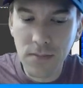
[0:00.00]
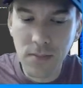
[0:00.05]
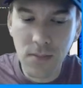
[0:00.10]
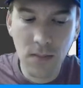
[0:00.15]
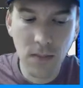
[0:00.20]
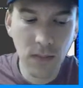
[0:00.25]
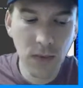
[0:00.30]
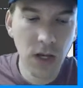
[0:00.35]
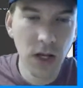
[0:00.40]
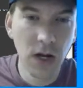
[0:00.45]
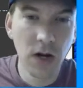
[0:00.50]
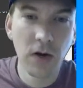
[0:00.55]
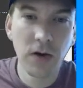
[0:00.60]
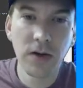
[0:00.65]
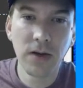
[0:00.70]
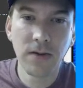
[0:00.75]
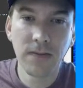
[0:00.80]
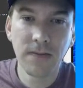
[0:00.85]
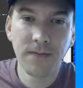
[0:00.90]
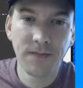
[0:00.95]
you know,
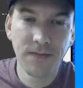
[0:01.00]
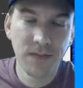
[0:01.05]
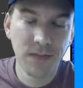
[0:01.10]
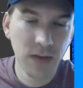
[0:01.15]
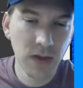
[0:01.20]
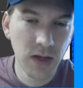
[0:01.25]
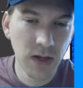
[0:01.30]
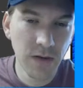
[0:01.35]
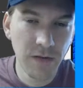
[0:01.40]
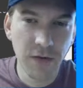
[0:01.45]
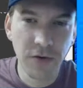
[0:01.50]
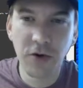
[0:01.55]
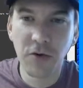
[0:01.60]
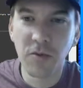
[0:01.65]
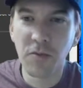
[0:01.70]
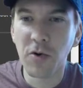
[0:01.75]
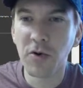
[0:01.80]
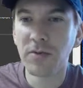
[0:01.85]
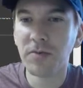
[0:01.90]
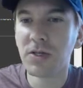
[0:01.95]
for your
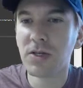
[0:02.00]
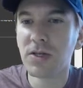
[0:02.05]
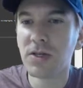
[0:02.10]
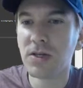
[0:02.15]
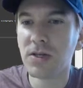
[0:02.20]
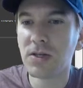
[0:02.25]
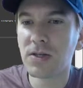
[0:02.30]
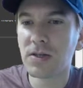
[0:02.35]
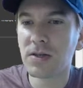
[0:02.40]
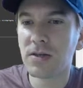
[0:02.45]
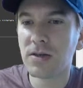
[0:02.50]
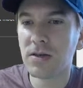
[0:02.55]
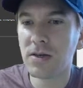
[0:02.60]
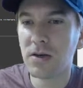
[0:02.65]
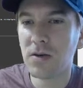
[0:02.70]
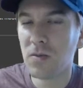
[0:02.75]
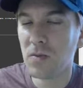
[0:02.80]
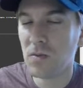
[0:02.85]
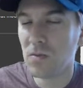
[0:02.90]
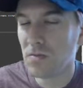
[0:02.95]
purposes,
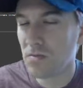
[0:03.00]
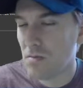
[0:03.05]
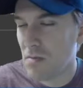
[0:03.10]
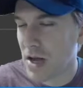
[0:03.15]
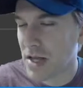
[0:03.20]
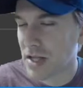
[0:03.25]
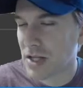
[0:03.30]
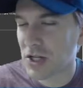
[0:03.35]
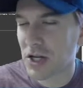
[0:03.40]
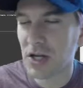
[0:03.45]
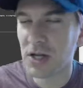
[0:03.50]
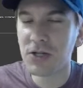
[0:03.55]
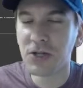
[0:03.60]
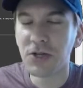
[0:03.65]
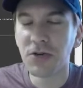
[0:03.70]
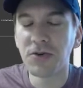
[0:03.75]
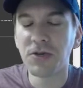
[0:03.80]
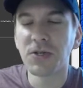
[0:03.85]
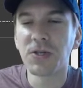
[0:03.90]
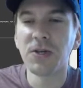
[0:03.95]
it might change
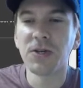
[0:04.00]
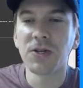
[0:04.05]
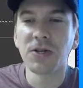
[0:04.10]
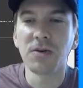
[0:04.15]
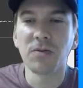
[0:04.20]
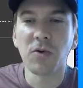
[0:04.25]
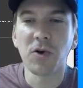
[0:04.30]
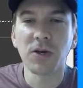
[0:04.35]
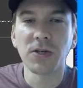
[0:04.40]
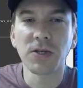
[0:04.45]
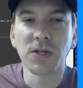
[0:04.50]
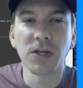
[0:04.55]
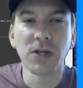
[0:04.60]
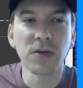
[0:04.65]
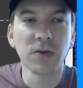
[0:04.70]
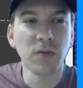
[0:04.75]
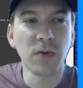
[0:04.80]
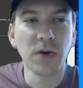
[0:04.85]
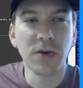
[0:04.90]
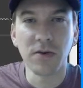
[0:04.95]
your decision
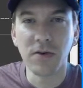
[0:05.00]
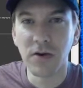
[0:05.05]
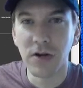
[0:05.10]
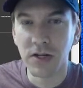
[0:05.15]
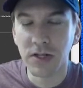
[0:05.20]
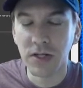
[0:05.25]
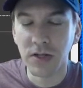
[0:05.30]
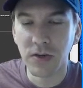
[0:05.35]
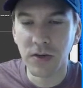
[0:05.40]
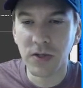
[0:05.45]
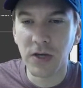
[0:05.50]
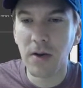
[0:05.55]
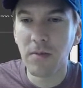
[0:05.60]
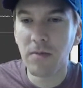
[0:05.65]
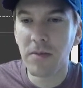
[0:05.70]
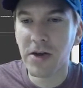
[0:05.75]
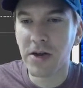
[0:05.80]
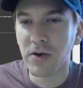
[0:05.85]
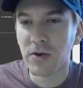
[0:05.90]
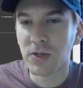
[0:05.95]
process whether or not to use Game
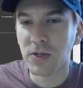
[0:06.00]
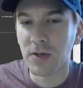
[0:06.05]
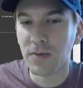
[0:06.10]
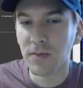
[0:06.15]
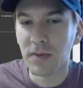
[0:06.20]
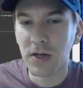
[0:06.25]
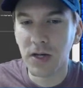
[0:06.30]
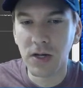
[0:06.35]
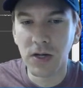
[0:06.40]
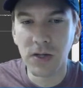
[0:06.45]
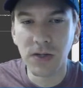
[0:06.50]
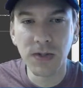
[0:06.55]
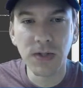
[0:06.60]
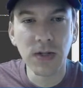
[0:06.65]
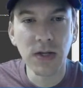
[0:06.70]
Maker or something else.